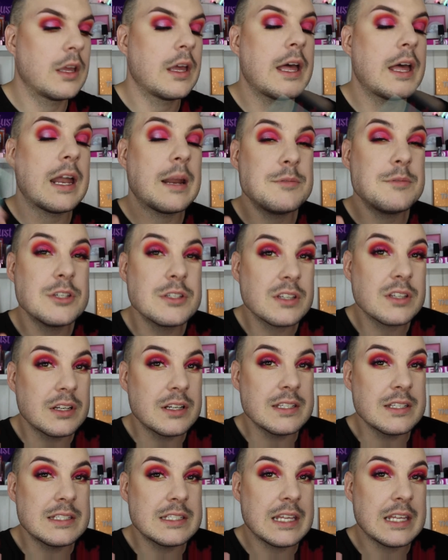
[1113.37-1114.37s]
And I'm just going
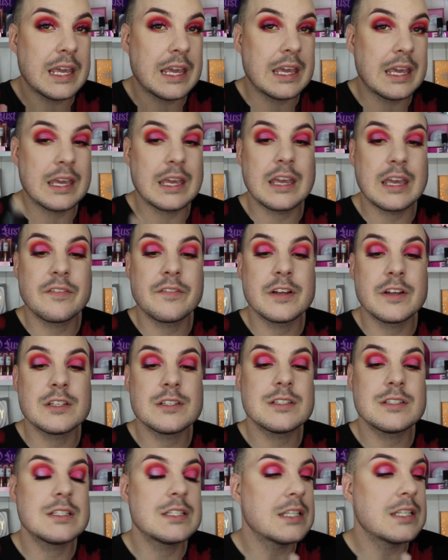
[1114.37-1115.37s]
to see if
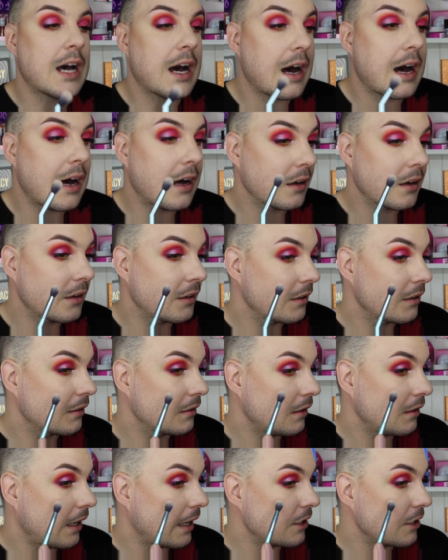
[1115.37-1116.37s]
it's dark,
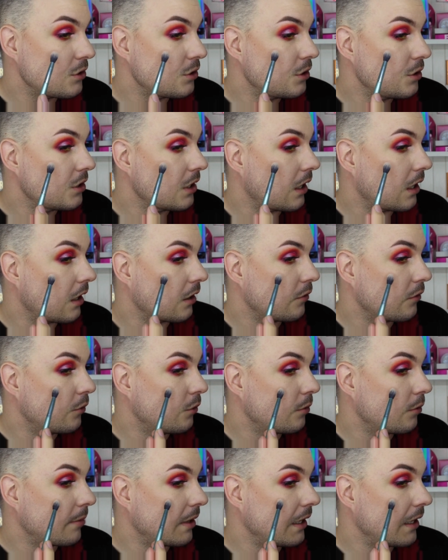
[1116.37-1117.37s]
like too dark
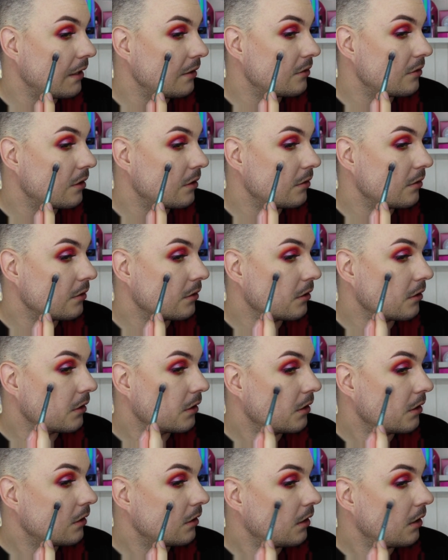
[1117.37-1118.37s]
for me. So I'm just going
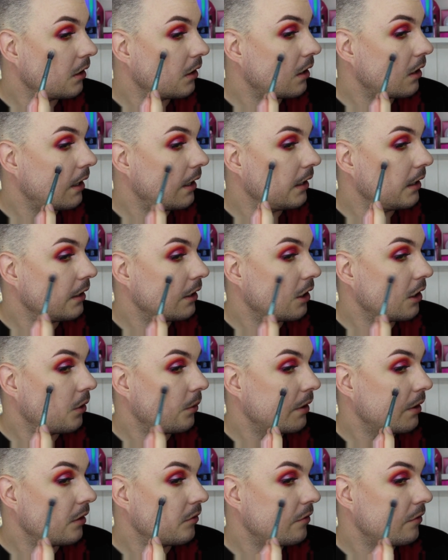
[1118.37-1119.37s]
to lightly
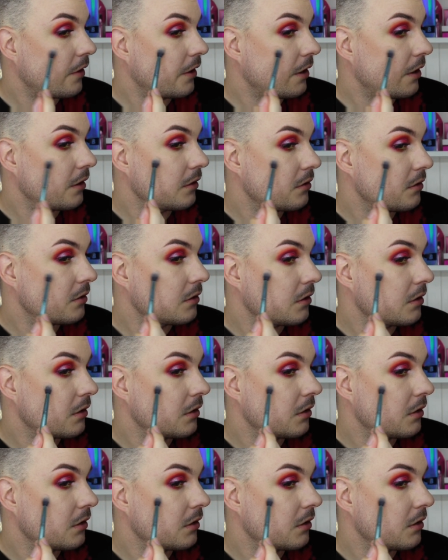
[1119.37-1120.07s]
go in first.